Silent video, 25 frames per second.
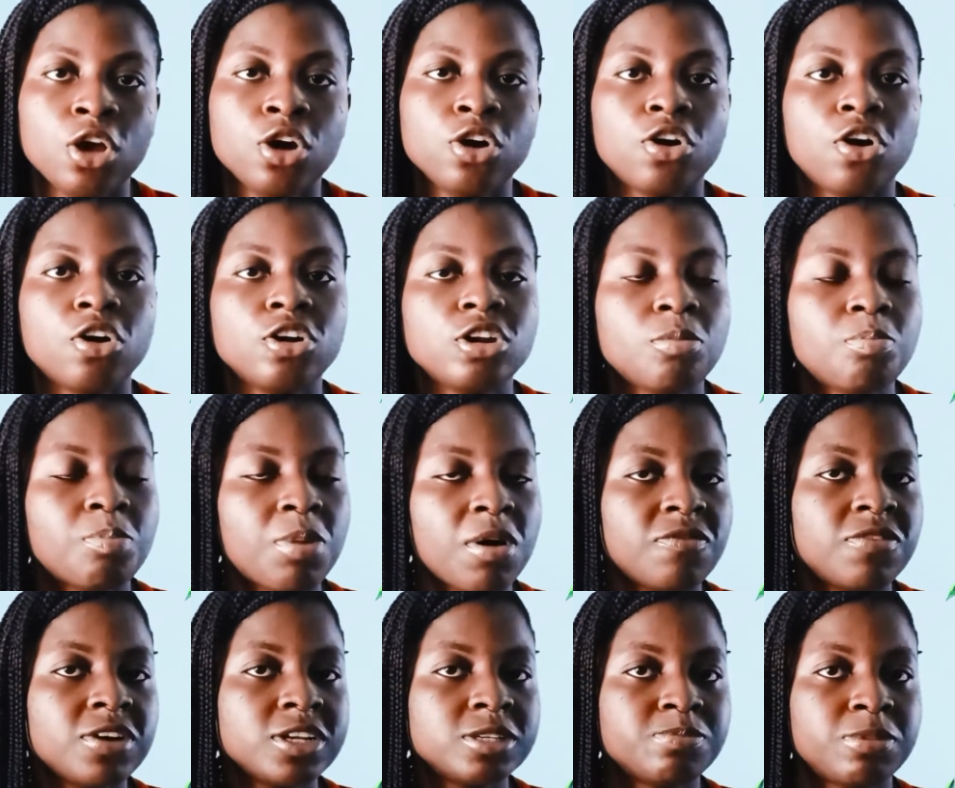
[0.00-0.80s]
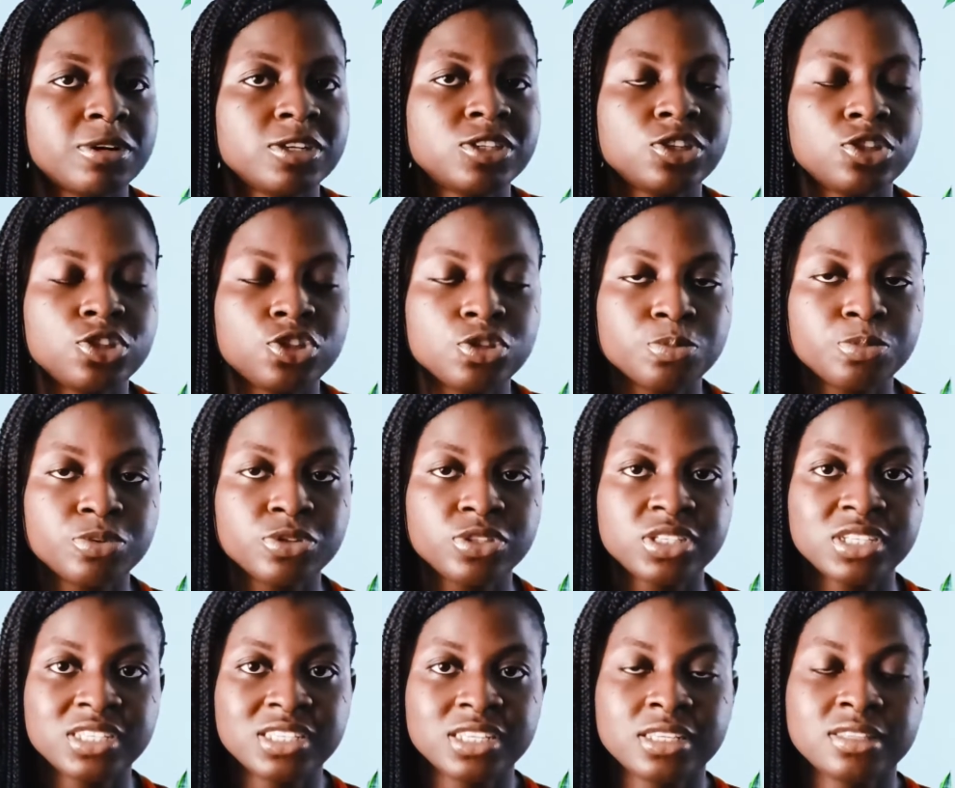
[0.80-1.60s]
or the perfect person to
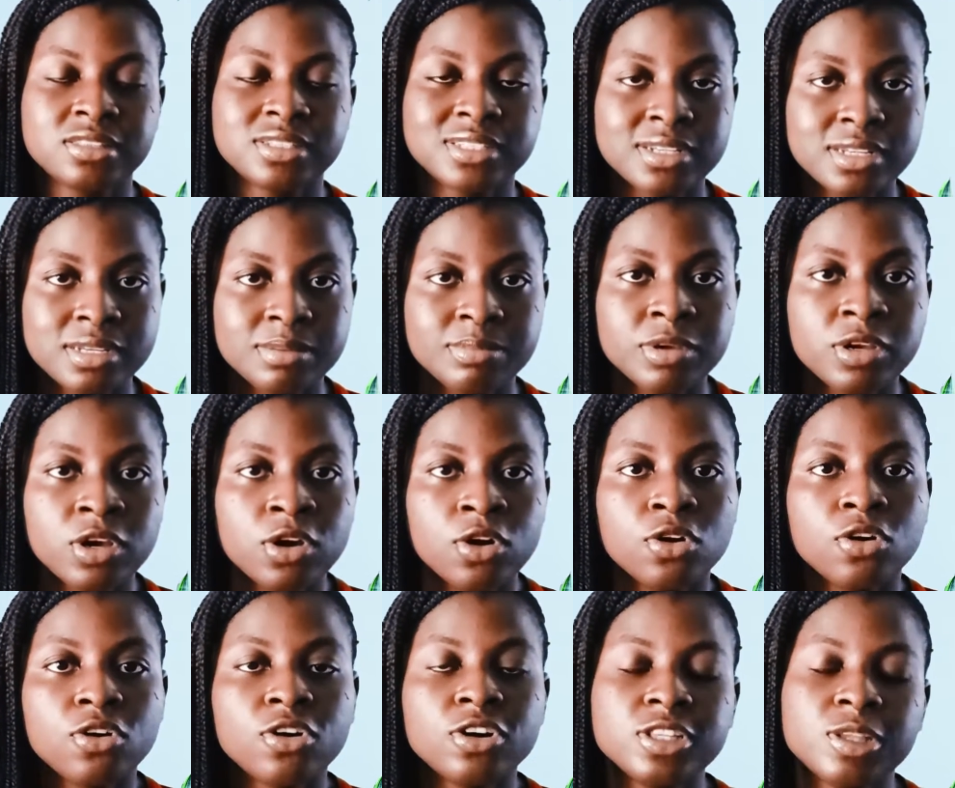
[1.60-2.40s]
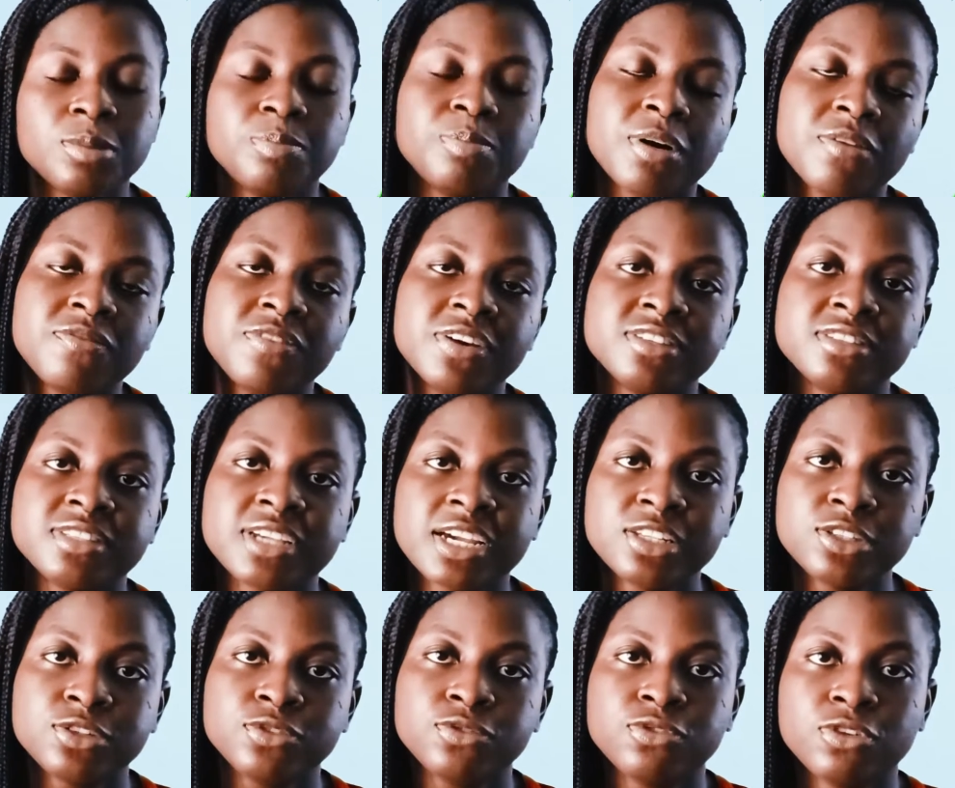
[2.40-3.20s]
put in the team, or the perfect
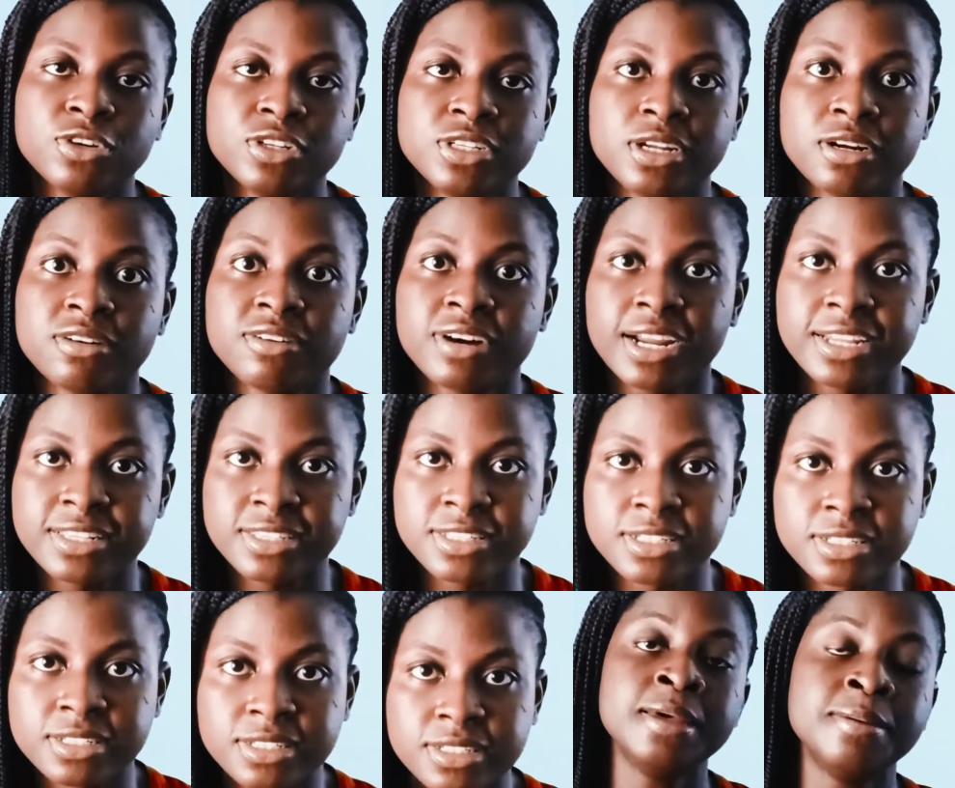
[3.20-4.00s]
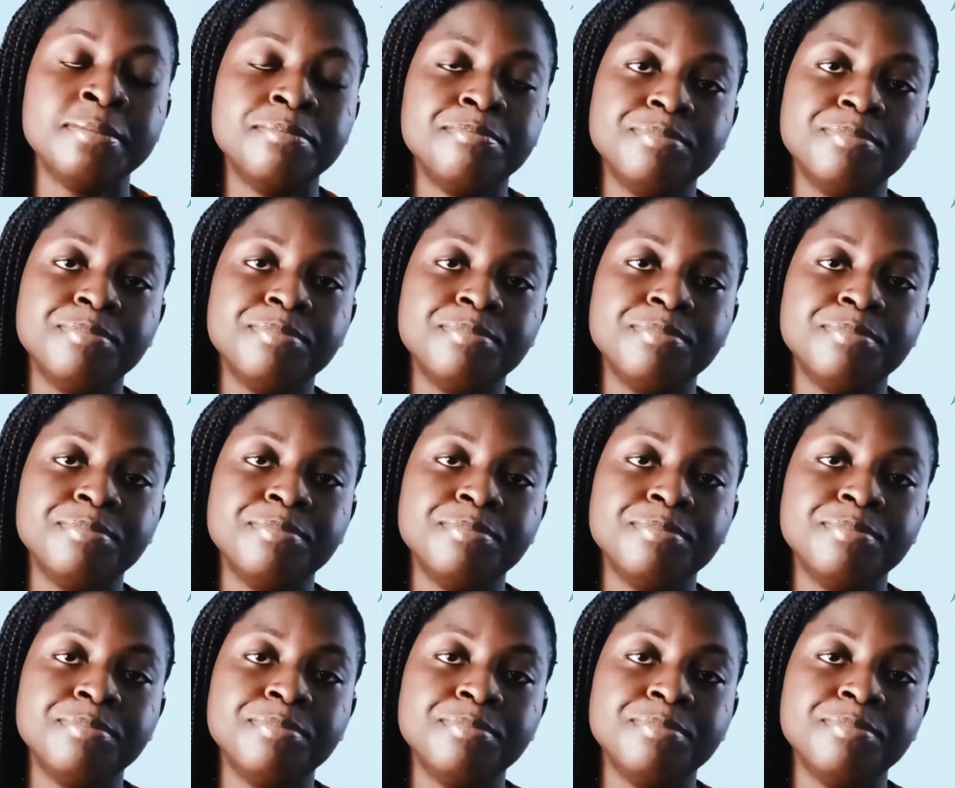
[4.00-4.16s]
title for their writings.